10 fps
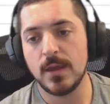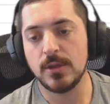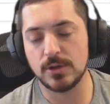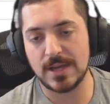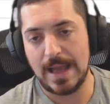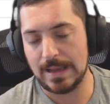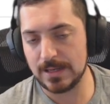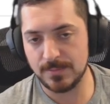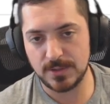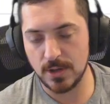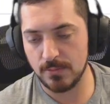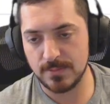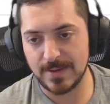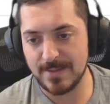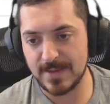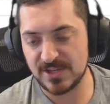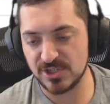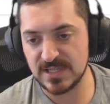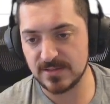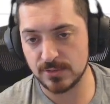you're not going to be going by my
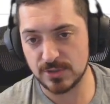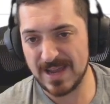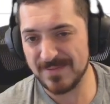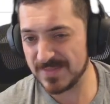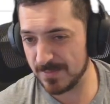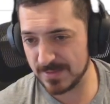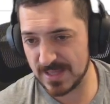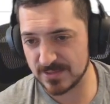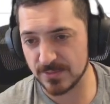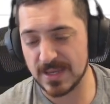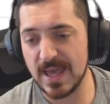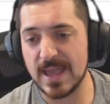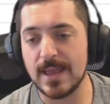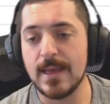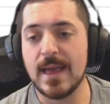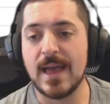sheet to draft them, and that's okay.